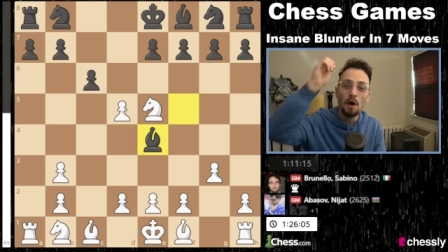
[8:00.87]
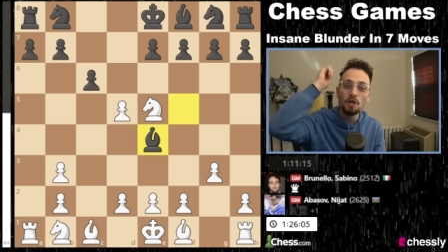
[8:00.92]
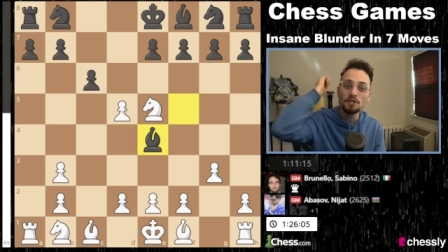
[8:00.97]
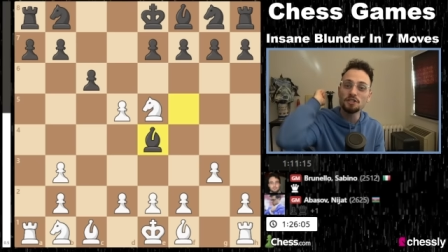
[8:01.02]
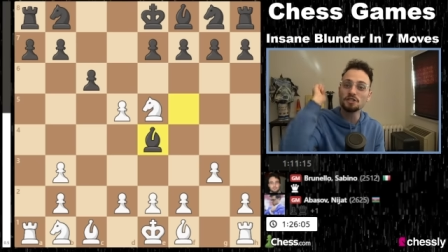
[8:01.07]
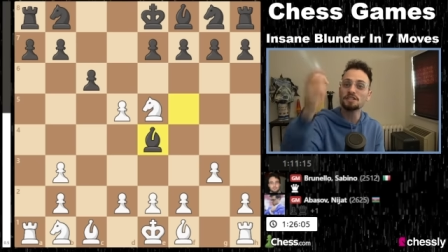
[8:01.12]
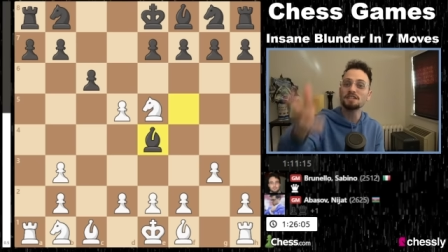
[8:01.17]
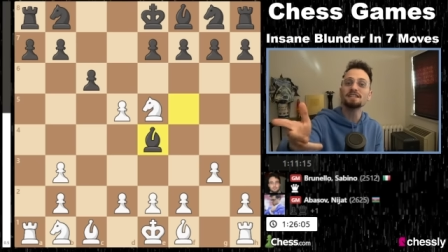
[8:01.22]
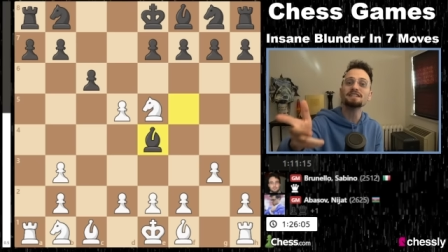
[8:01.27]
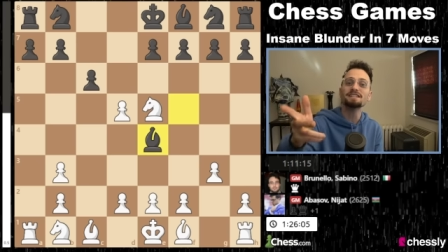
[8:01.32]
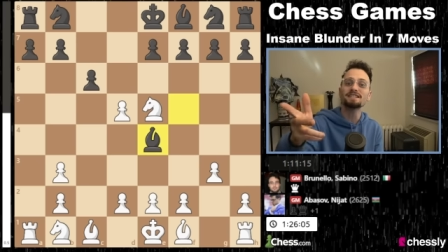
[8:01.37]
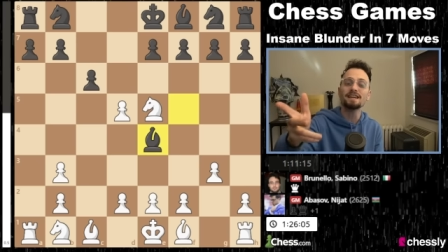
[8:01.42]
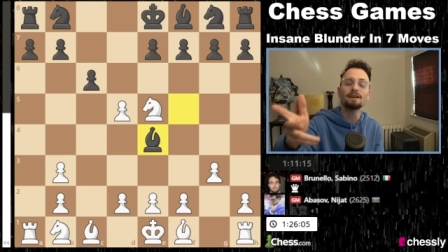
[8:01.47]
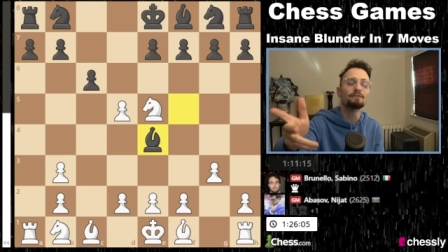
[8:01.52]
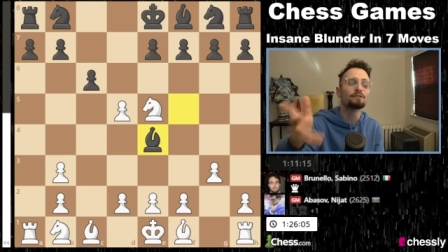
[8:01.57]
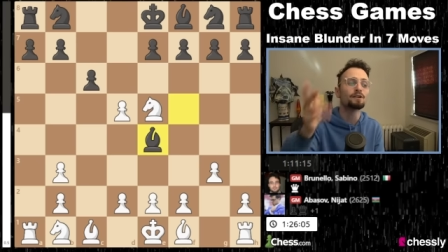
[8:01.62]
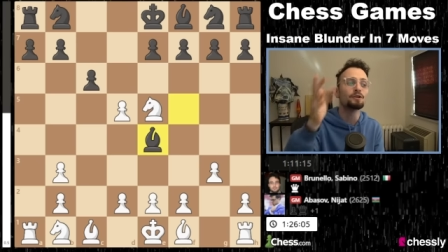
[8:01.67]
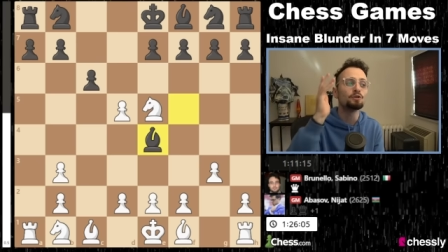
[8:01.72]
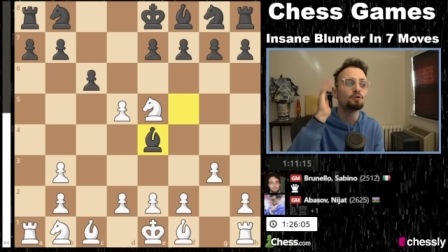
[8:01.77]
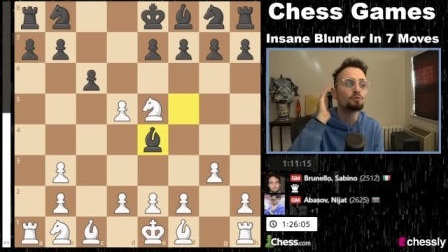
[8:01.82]

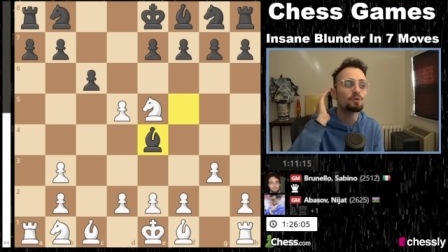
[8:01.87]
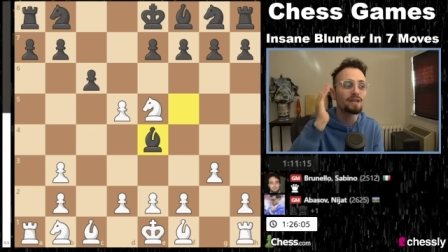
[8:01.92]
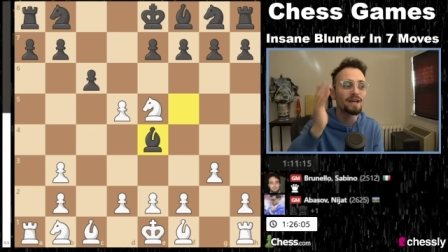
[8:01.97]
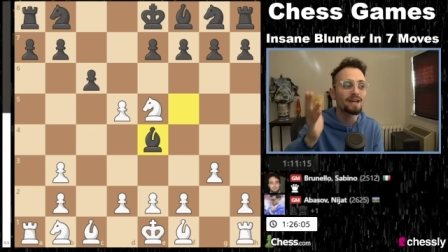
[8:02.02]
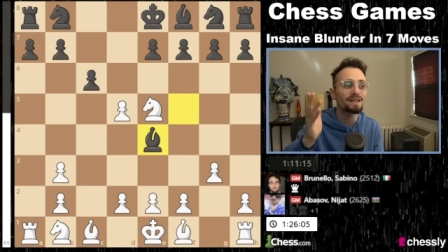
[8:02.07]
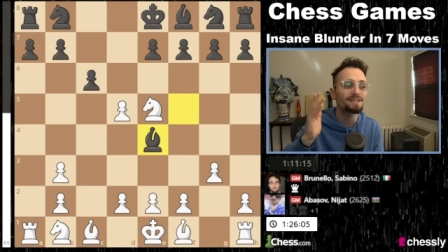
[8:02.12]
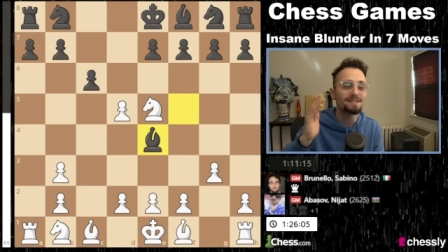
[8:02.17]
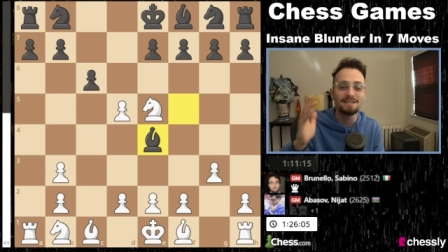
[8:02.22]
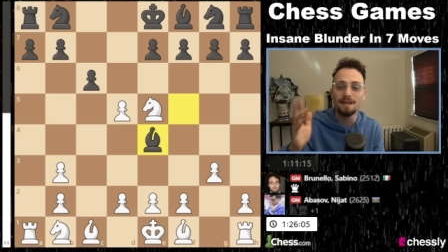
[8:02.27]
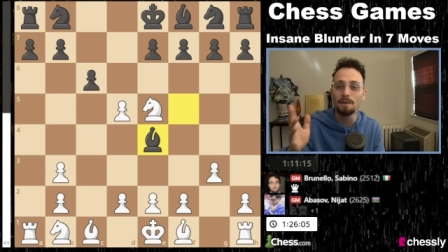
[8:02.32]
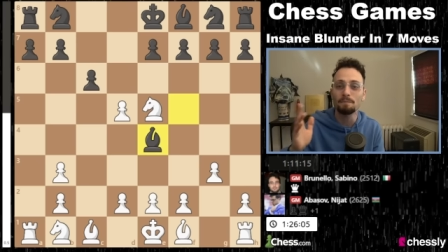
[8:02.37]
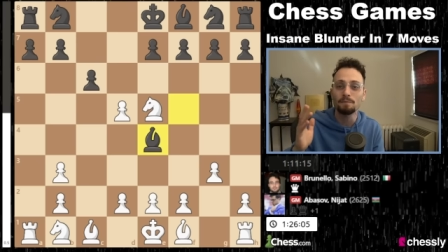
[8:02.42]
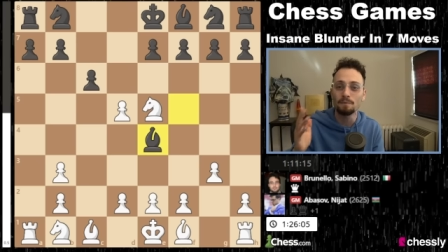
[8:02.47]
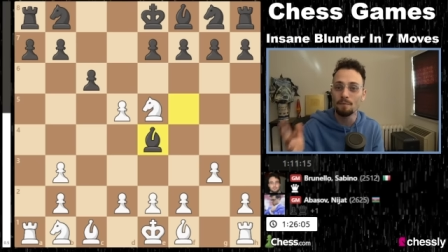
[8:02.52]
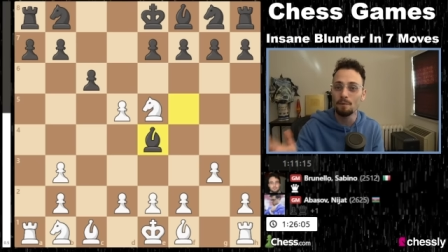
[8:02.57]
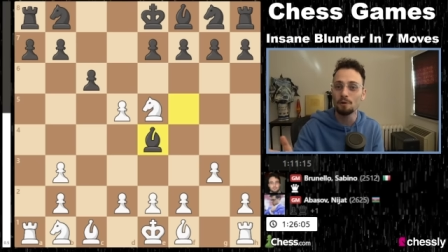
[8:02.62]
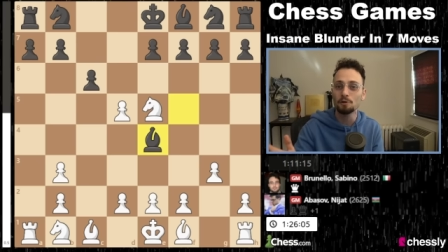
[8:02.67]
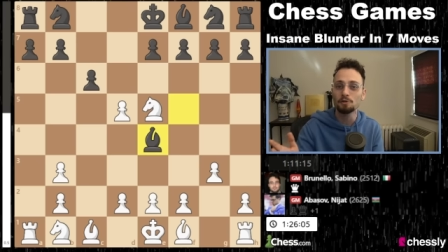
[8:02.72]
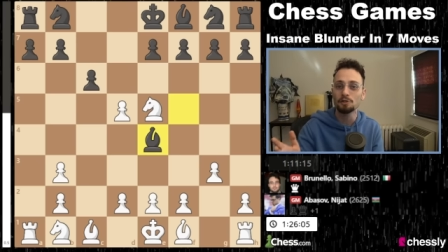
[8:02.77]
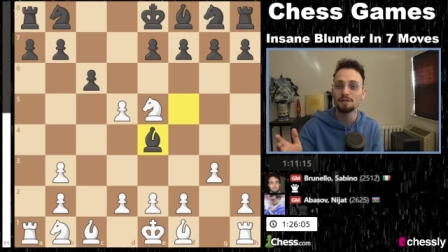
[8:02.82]
c7, and you can't stop
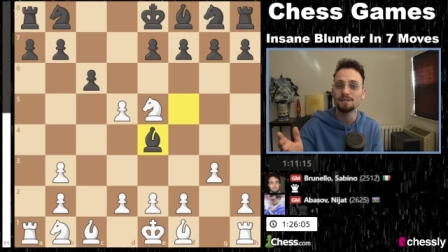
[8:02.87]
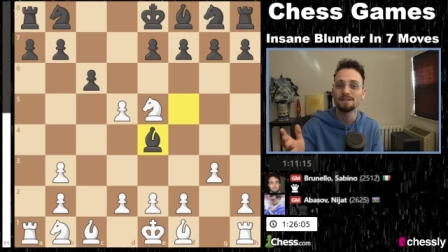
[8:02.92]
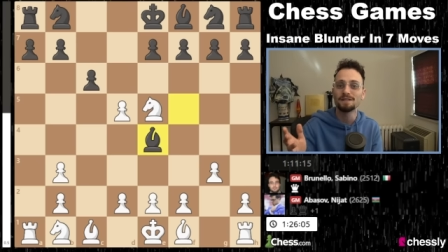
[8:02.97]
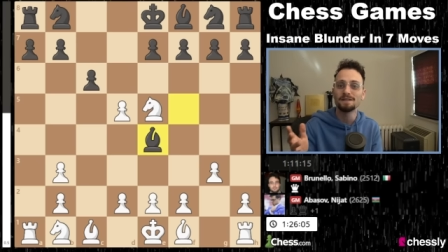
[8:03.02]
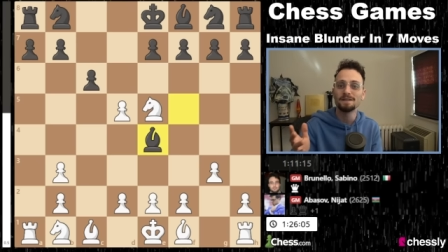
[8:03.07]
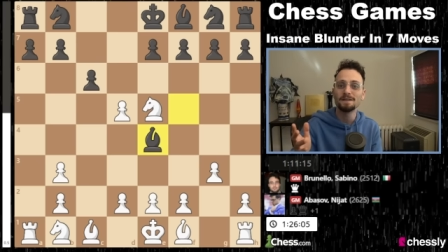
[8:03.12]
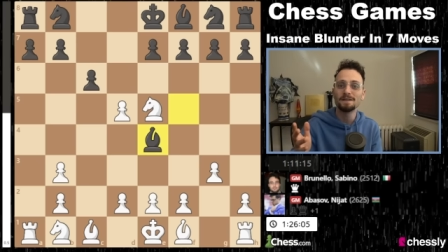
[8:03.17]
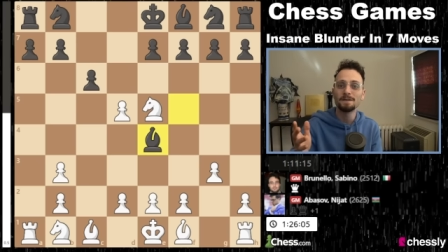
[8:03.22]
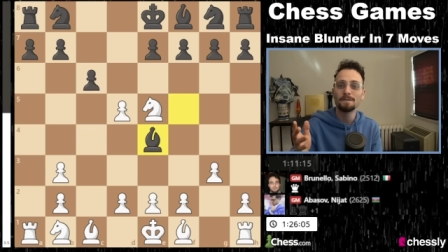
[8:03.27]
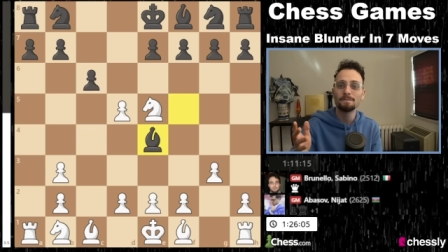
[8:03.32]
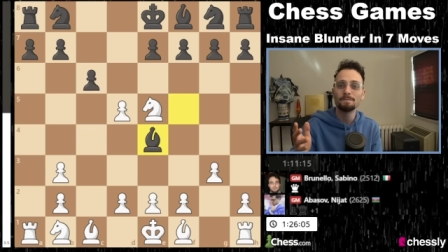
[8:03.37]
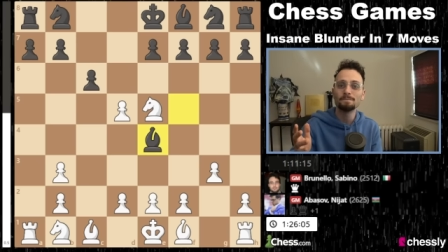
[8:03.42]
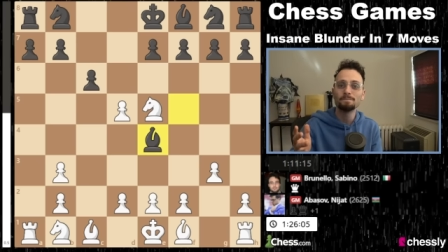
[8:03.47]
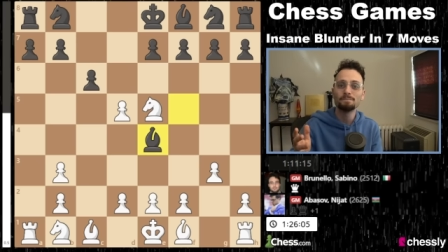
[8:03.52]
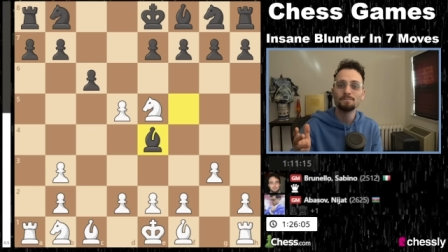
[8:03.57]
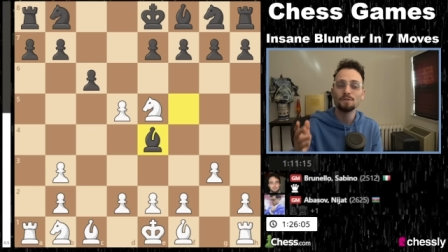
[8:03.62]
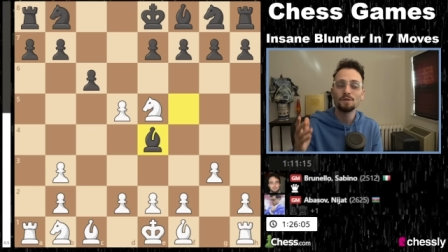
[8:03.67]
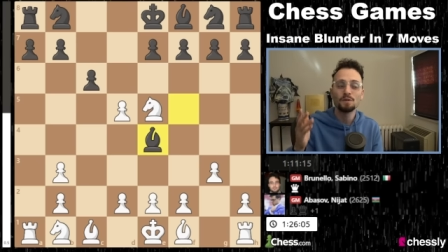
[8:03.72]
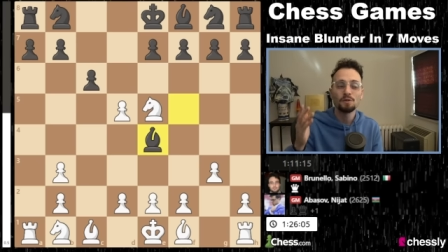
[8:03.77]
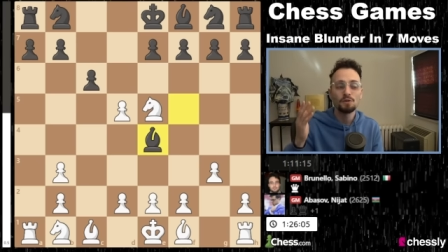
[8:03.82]
promotion.
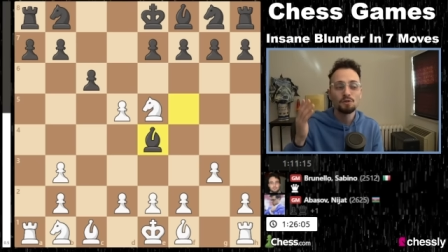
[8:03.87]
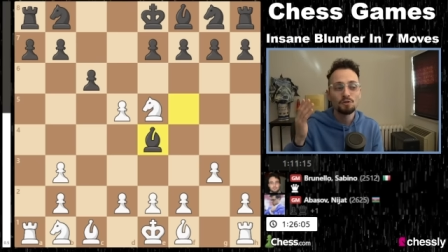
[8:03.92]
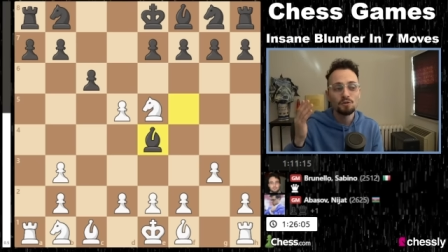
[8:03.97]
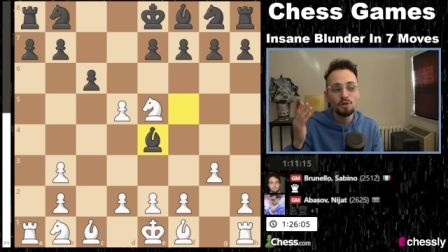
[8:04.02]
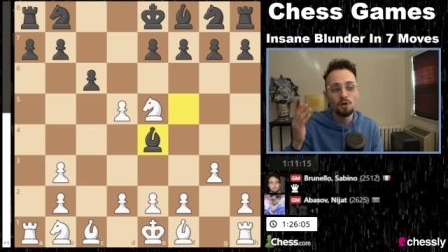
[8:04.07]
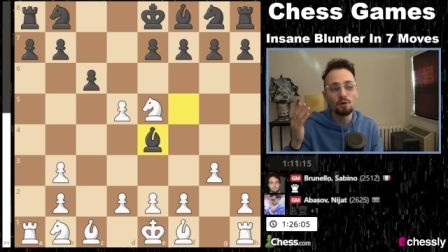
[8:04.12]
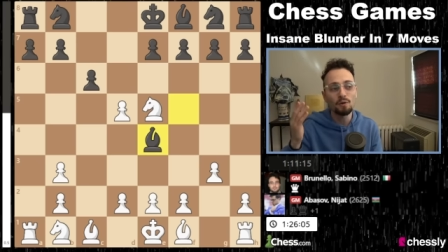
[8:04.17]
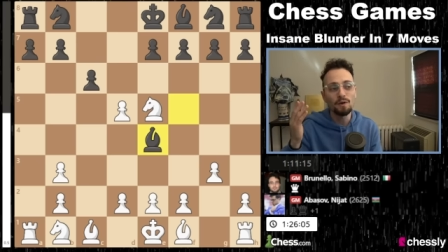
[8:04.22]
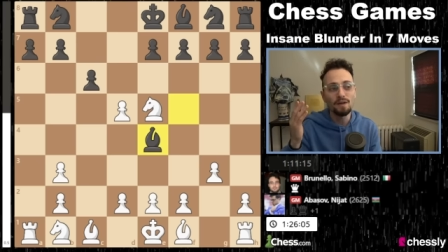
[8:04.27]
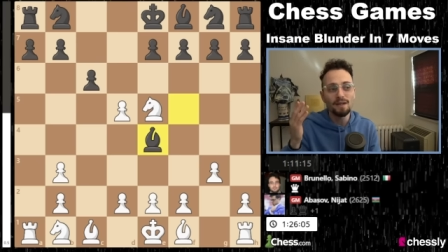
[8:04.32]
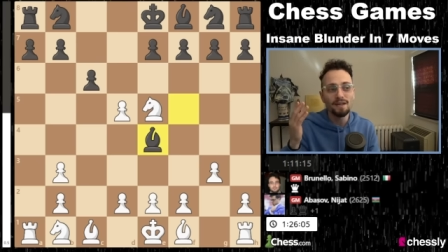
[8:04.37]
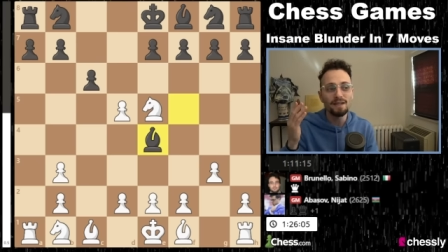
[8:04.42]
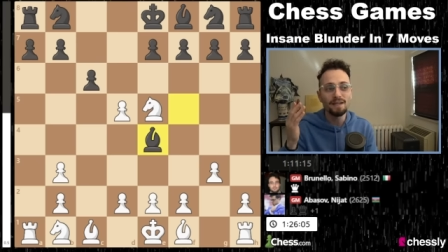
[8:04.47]
So